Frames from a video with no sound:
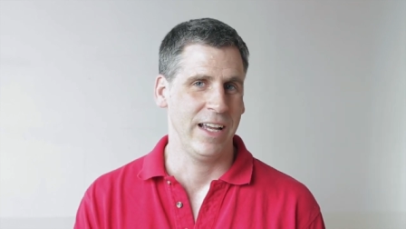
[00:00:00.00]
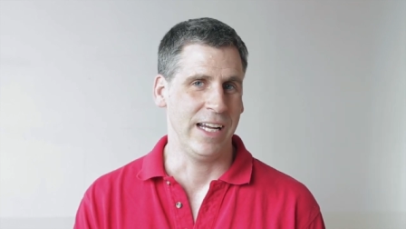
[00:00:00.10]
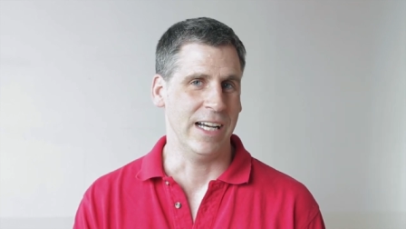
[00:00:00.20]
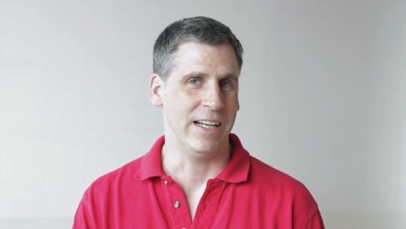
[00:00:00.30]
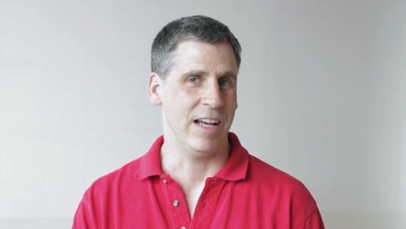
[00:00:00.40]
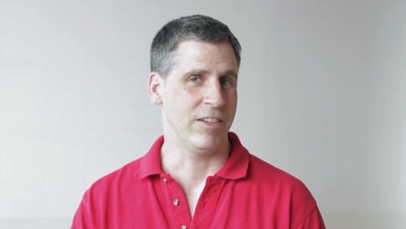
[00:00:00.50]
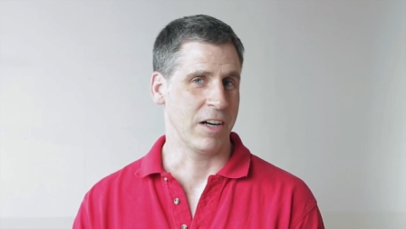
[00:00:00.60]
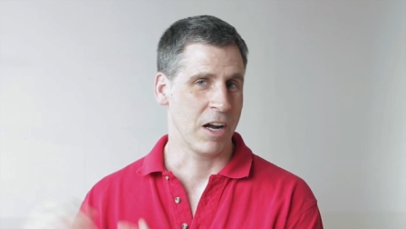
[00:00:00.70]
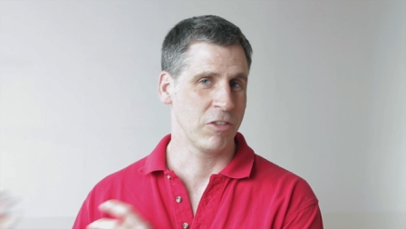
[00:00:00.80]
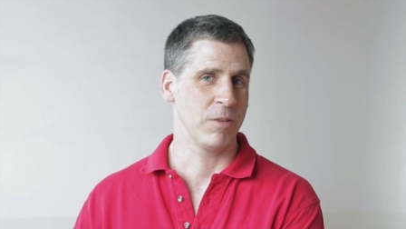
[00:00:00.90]
And as
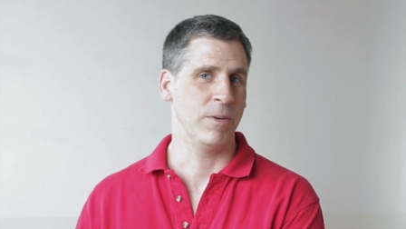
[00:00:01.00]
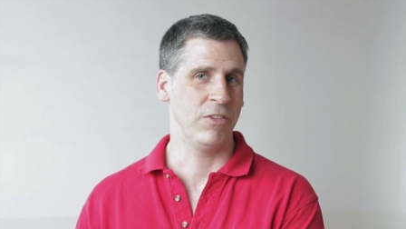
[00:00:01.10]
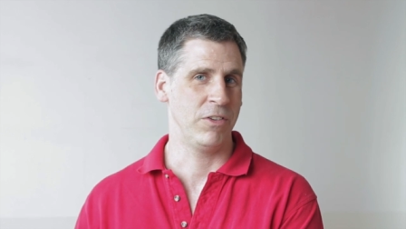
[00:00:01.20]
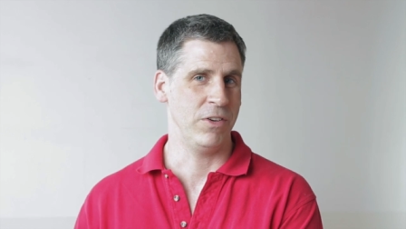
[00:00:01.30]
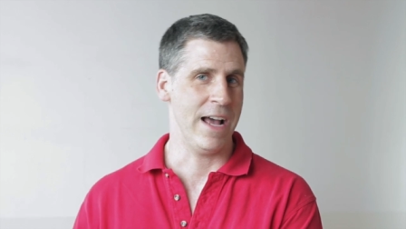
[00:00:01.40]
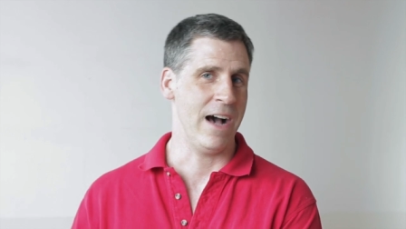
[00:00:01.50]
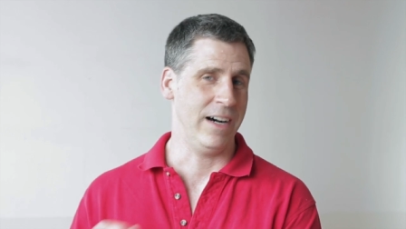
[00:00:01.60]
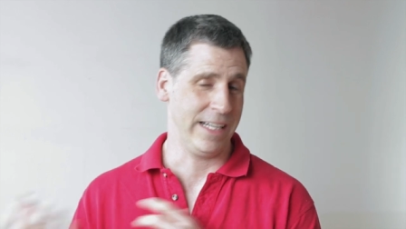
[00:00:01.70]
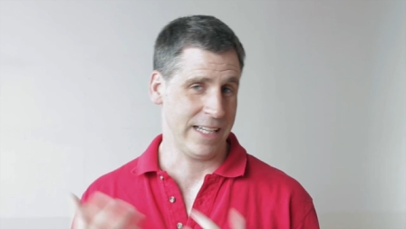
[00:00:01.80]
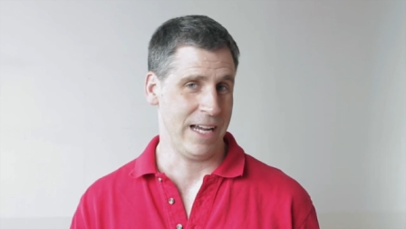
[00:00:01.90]
our customers do
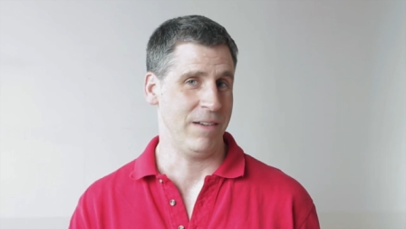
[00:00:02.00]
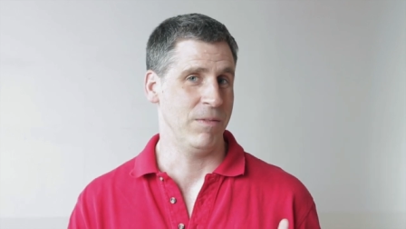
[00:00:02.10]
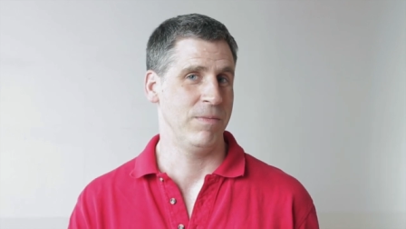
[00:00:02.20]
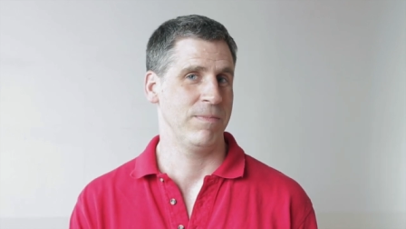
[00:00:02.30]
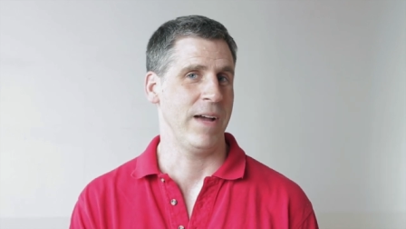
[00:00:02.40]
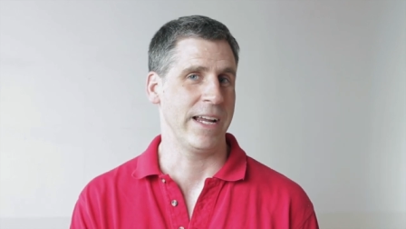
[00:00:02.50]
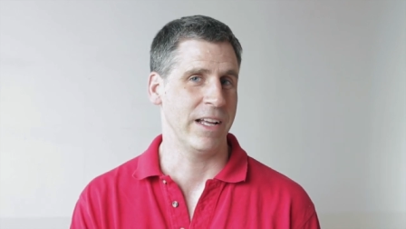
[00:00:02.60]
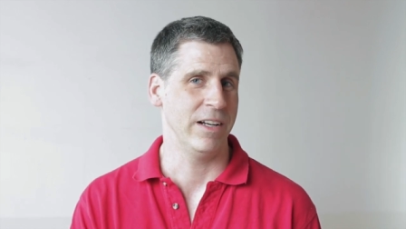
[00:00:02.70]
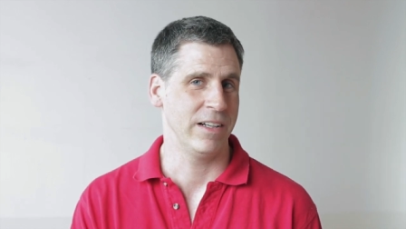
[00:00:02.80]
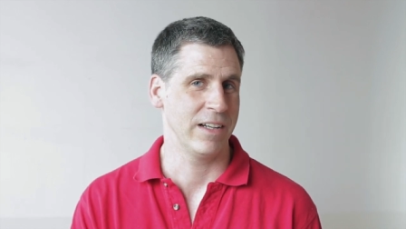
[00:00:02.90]
now, like I, I
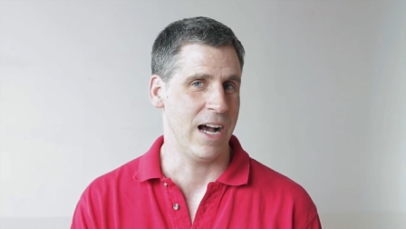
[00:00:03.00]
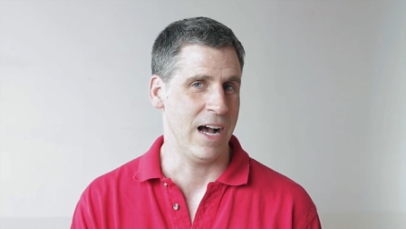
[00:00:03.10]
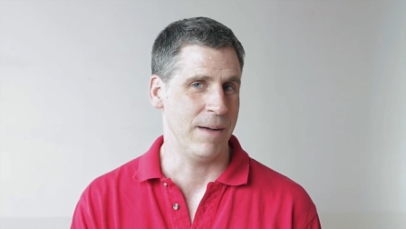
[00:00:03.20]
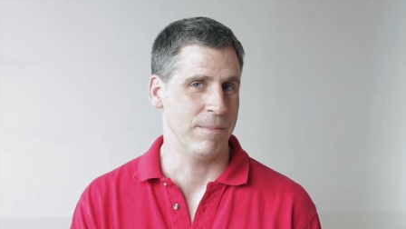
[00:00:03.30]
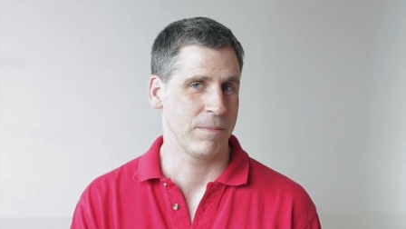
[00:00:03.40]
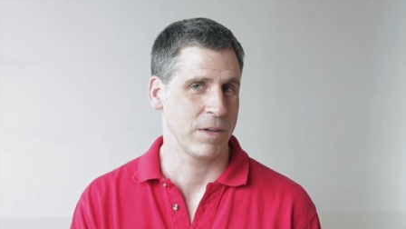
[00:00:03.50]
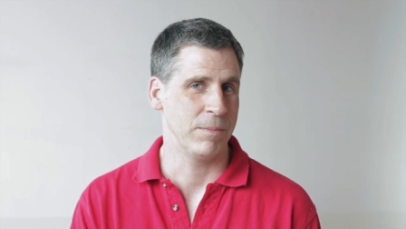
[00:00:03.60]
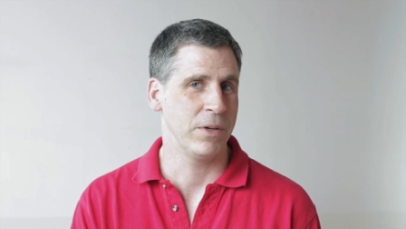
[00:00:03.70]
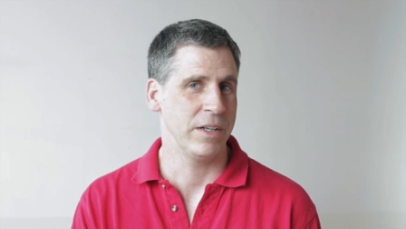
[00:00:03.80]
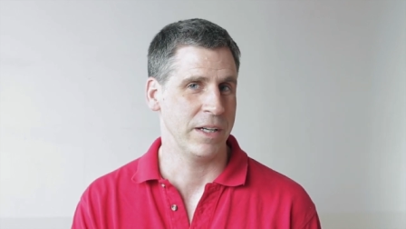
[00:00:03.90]
can um,
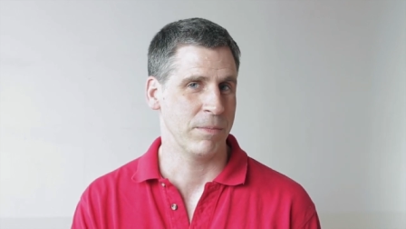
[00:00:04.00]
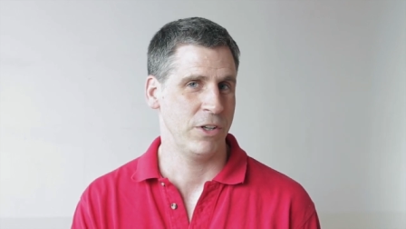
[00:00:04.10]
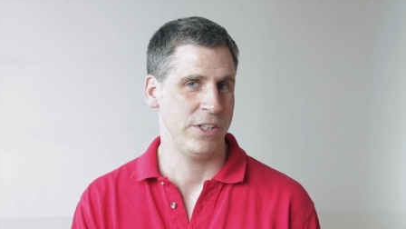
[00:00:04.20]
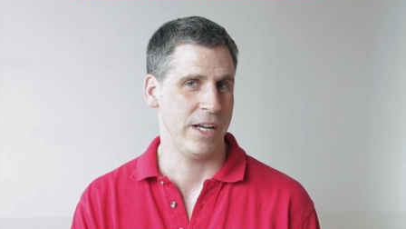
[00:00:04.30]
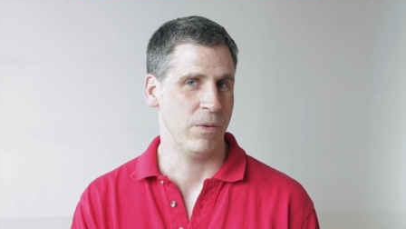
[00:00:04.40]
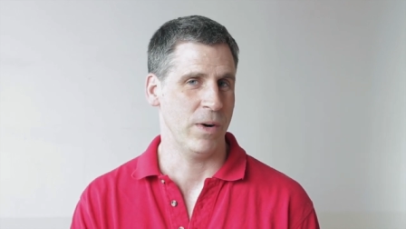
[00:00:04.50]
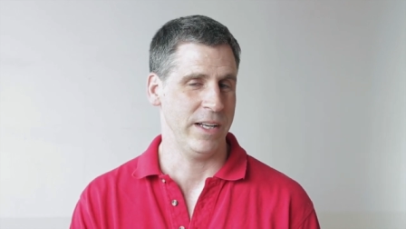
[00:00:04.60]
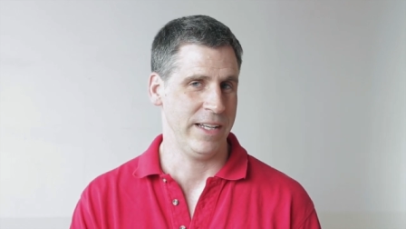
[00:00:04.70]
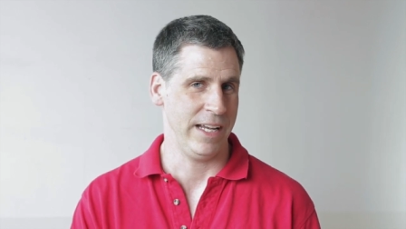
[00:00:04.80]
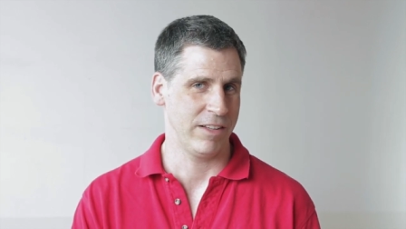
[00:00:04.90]
completely appreciate what
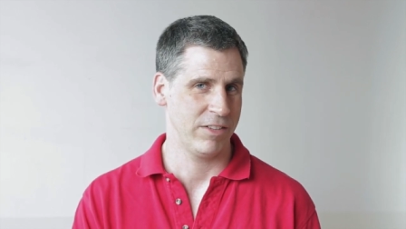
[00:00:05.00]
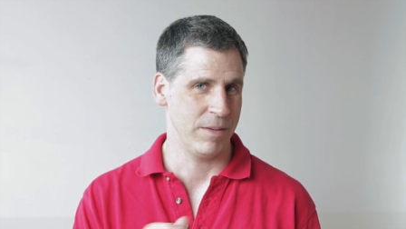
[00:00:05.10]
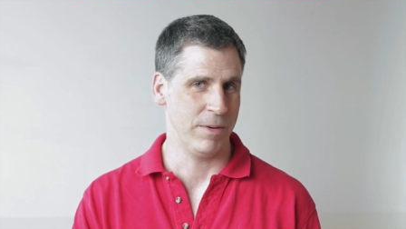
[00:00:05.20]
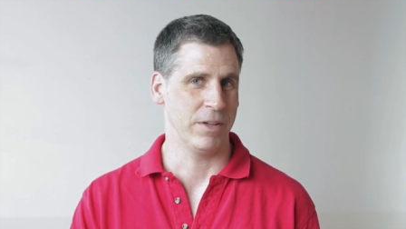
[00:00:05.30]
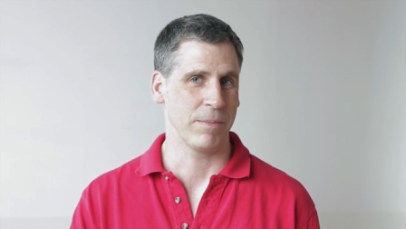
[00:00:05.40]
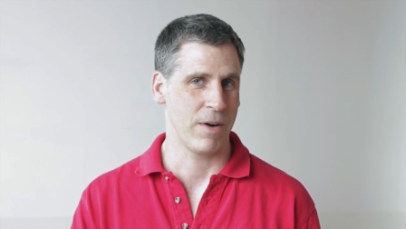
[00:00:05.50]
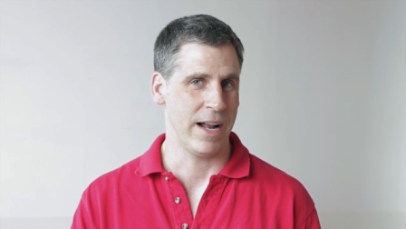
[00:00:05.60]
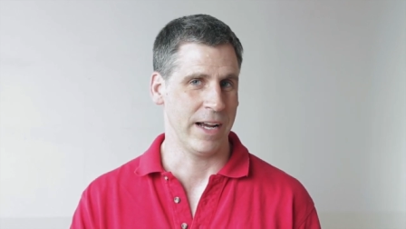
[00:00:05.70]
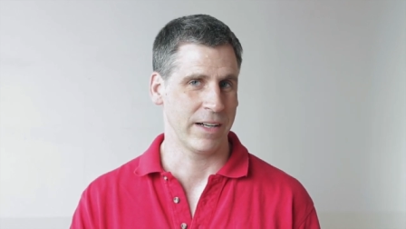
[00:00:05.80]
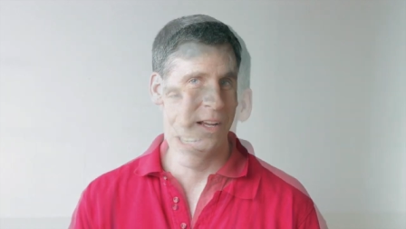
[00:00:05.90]
it takes to build a
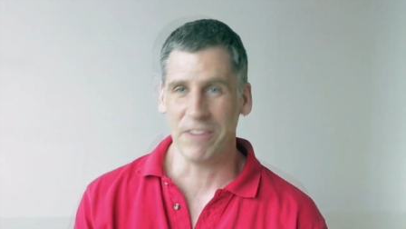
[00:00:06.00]
product.